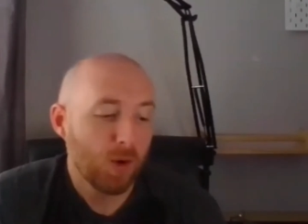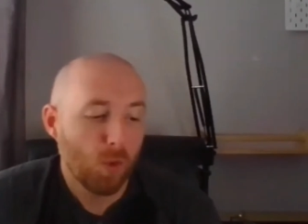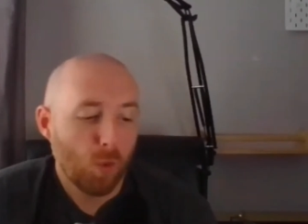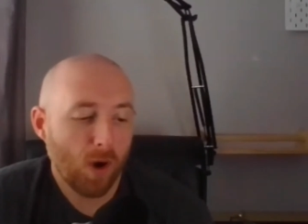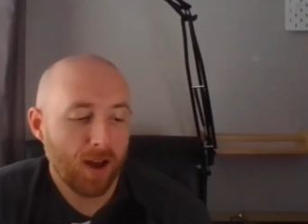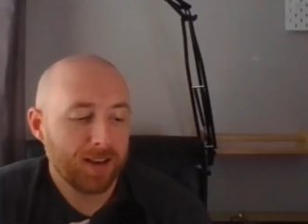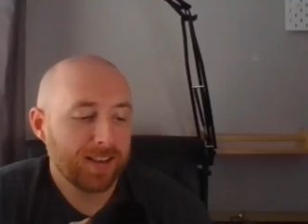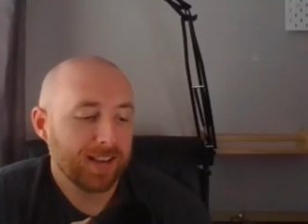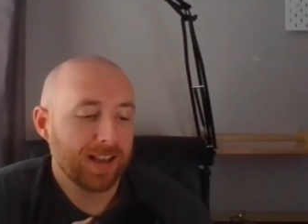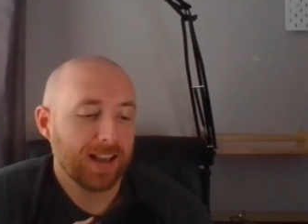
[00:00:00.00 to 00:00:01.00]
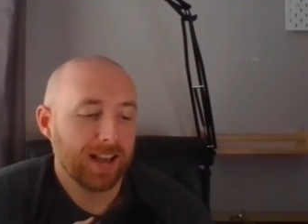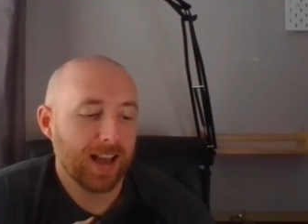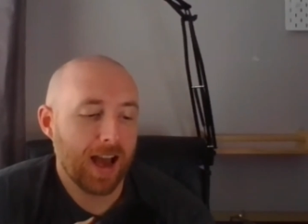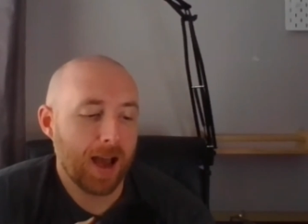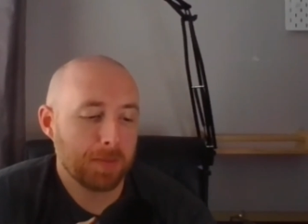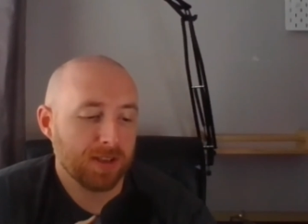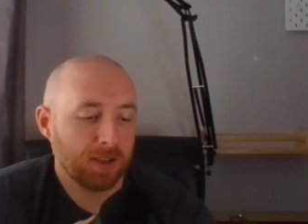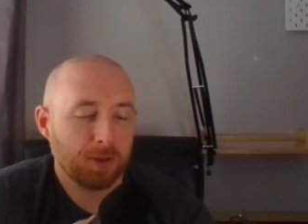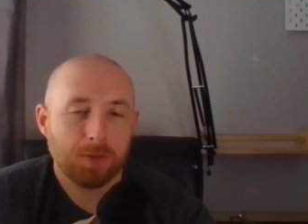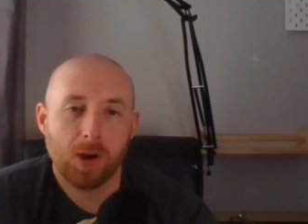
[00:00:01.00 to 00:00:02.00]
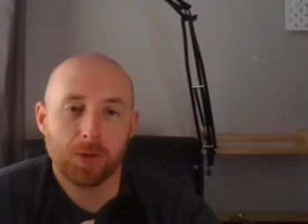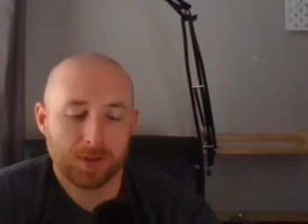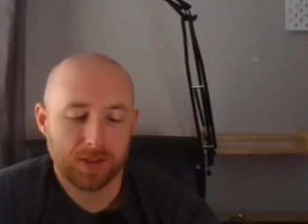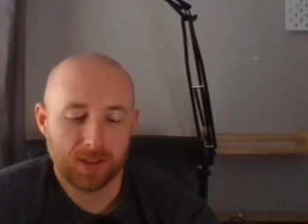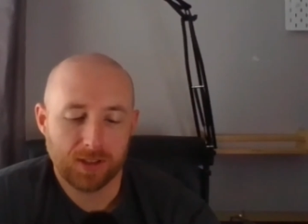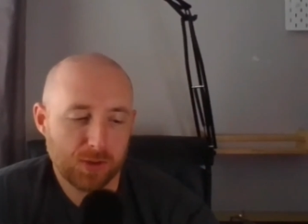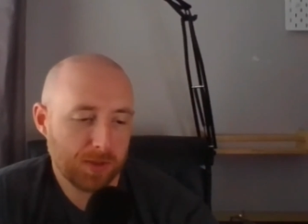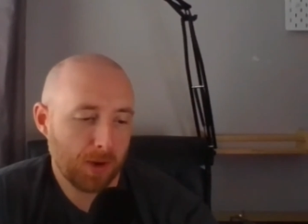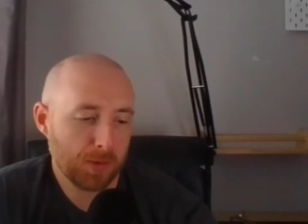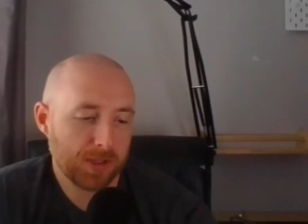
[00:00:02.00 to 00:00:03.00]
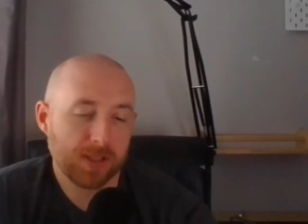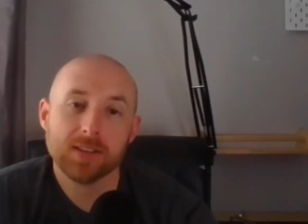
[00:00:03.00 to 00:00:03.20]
what apps on your phone do you use the most?